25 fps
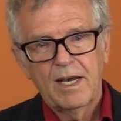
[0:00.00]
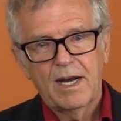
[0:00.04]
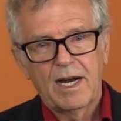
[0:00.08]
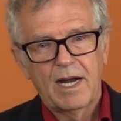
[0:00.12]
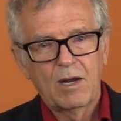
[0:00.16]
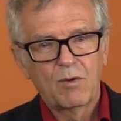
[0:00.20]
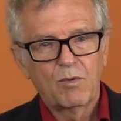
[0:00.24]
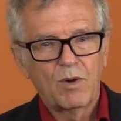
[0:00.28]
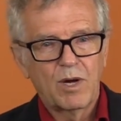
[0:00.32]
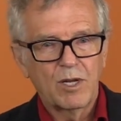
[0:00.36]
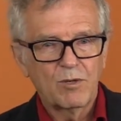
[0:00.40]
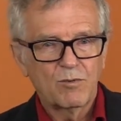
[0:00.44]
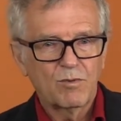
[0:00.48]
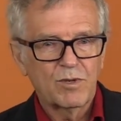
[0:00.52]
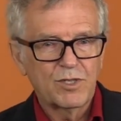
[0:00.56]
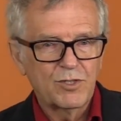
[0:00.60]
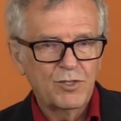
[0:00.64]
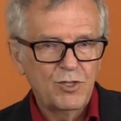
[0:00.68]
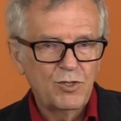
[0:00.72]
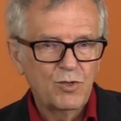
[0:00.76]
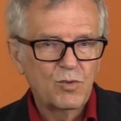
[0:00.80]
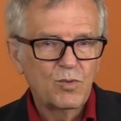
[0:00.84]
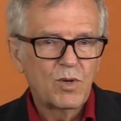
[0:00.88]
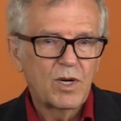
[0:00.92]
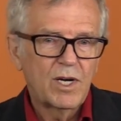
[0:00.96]
I want what
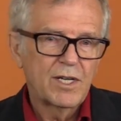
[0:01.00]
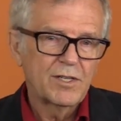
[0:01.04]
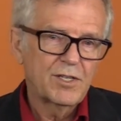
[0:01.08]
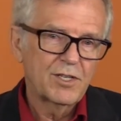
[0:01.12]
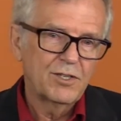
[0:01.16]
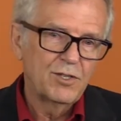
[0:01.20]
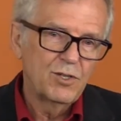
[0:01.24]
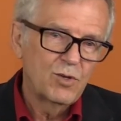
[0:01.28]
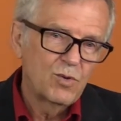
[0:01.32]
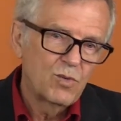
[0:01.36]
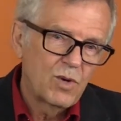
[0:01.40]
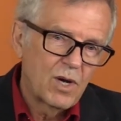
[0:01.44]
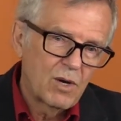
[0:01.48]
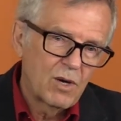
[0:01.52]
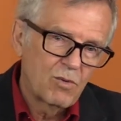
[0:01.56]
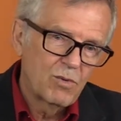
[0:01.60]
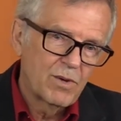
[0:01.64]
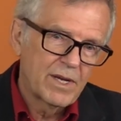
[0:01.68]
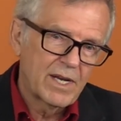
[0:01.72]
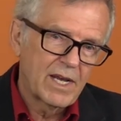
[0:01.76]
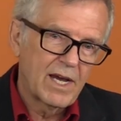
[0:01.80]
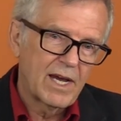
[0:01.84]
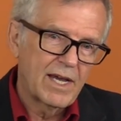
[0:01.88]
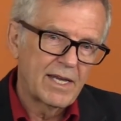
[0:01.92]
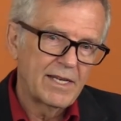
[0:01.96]
you want, and you want
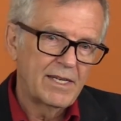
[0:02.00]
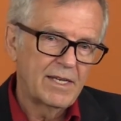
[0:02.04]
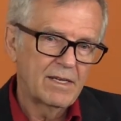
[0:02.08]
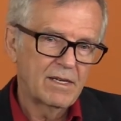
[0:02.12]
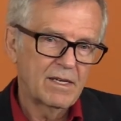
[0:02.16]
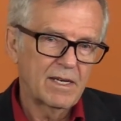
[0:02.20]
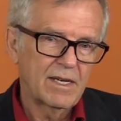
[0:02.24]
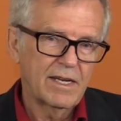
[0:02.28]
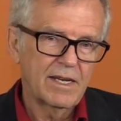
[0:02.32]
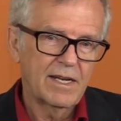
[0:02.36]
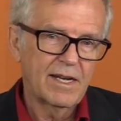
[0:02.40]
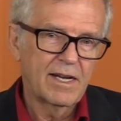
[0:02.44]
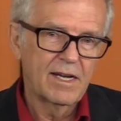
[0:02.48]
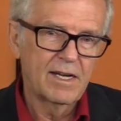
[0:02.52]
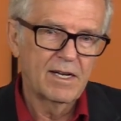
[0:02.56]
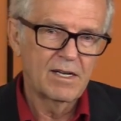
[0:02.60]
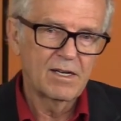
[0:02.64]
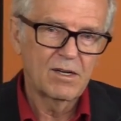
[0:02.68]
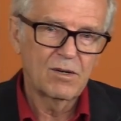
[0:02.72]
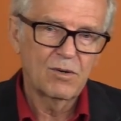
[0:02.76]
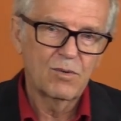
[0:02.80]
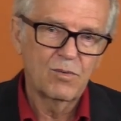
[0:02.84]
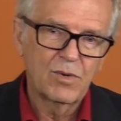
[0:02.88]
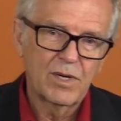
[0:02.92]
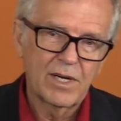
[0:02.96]
what
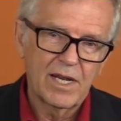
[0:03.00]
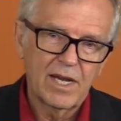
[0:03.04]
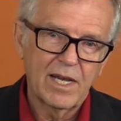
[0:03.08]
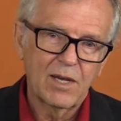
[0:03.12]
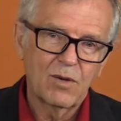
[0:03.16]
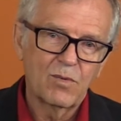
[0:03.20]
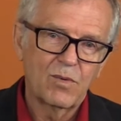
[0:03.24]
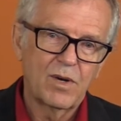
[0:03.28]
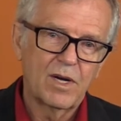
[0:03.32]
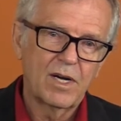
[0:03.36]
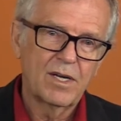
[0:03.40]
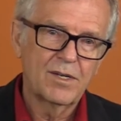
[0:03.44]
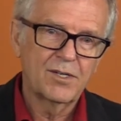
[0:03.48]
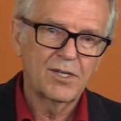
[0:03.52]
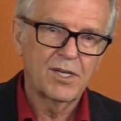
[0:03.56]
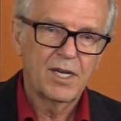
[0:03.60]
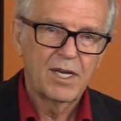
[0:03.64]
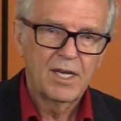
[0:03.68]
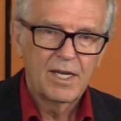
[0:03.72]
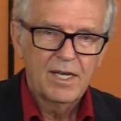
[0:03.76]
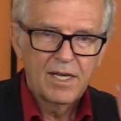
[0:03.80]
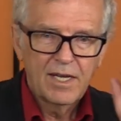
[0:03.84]
I want,